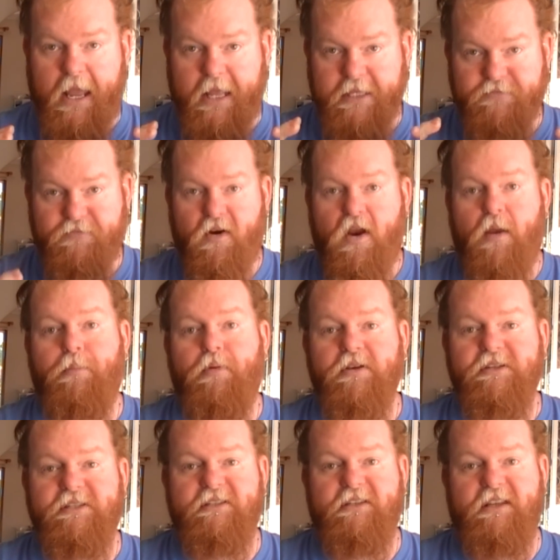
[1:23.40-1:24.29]
It's very
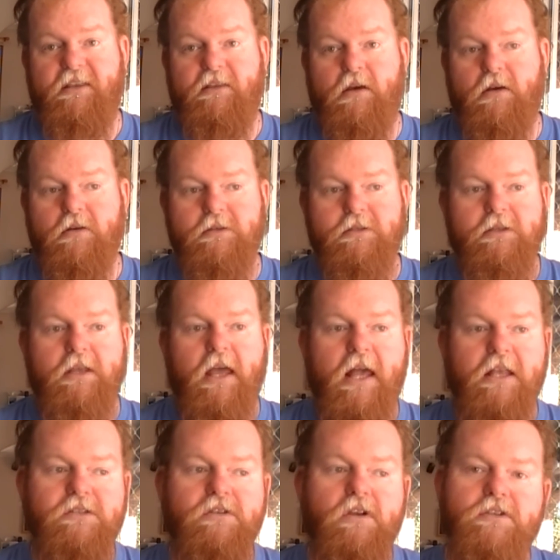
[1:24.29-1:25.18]
present in those,
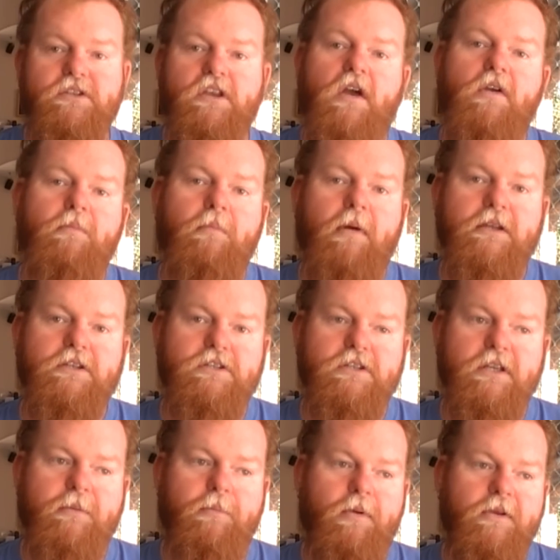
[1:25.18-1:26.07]
and it's not so
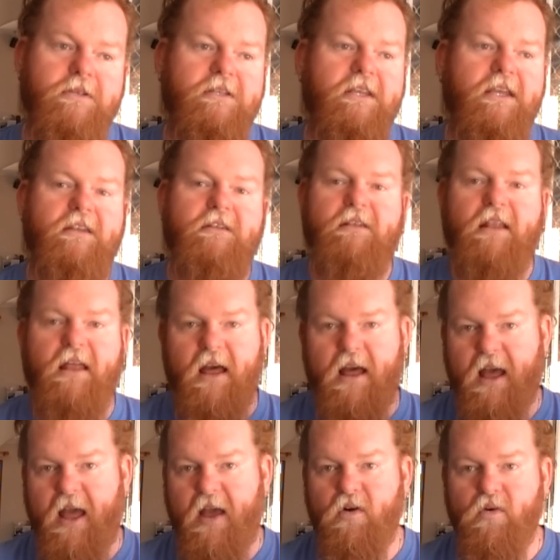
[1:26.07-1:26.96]
much present in
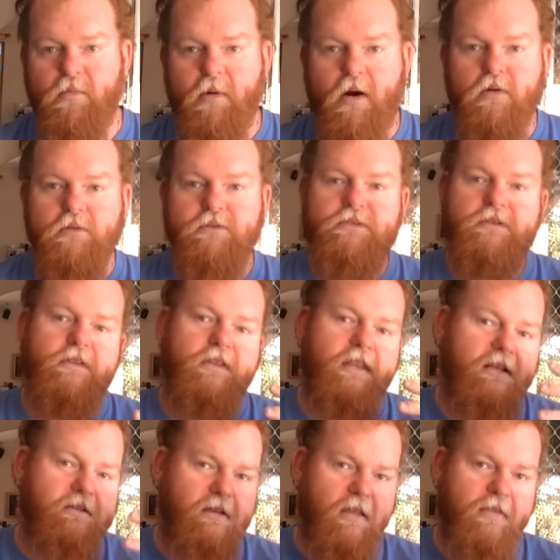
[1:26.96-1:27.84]
ale malts and
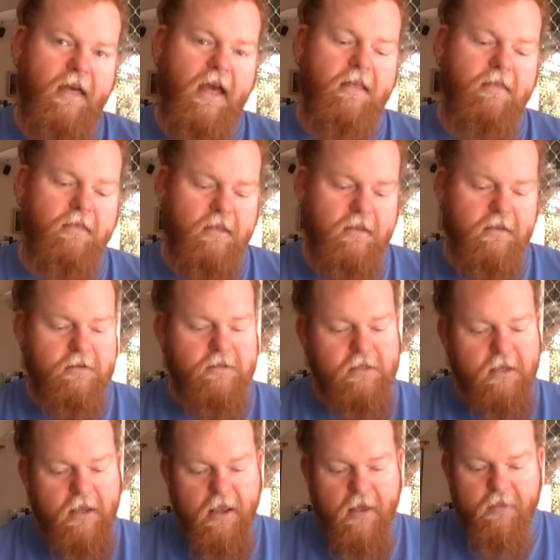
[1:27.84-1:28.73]
things like that.
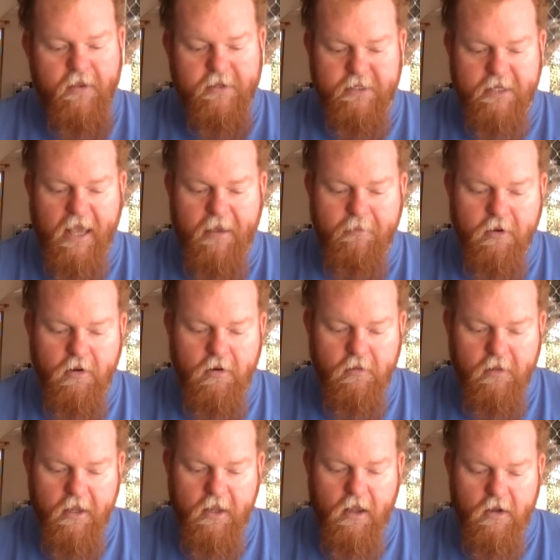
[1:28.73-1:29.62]
There's a
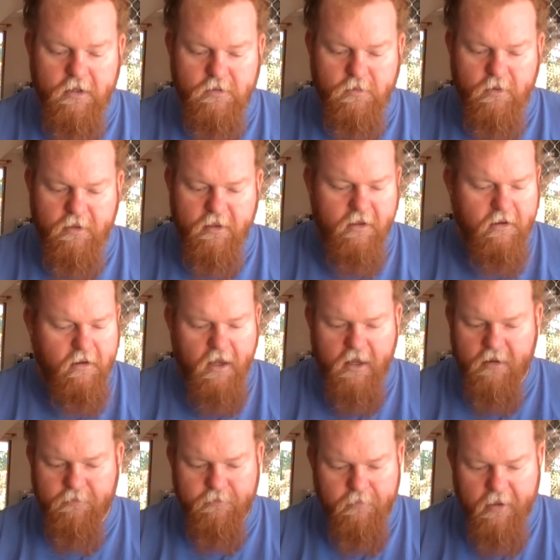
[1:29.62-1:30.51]
chemical that goes with it,
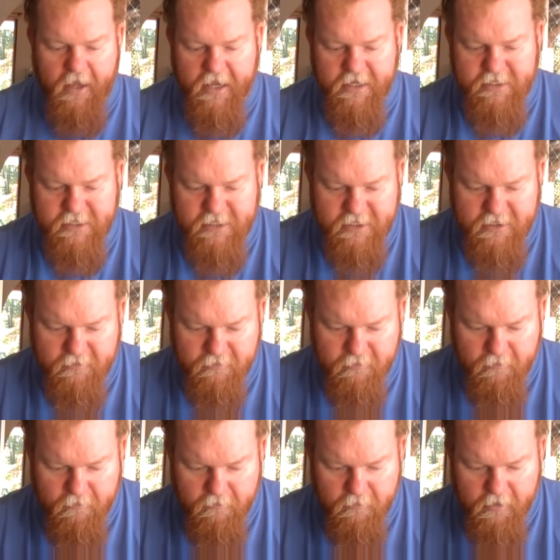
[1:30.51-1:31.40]

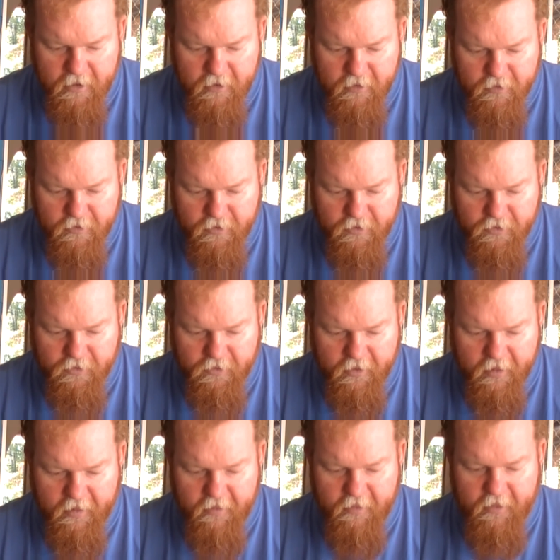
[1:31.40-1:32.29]

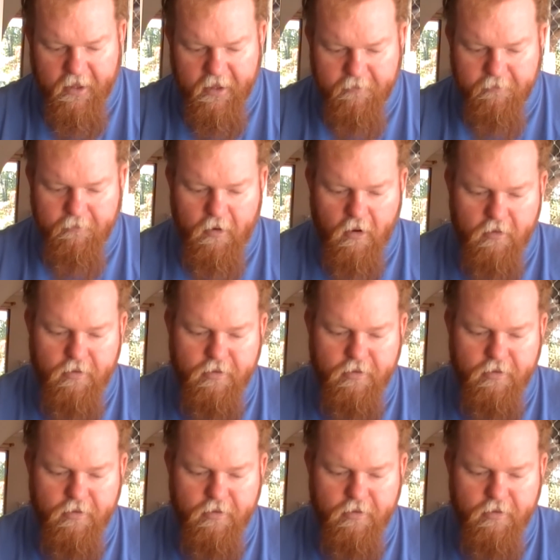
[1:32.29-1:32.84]
S-methylene,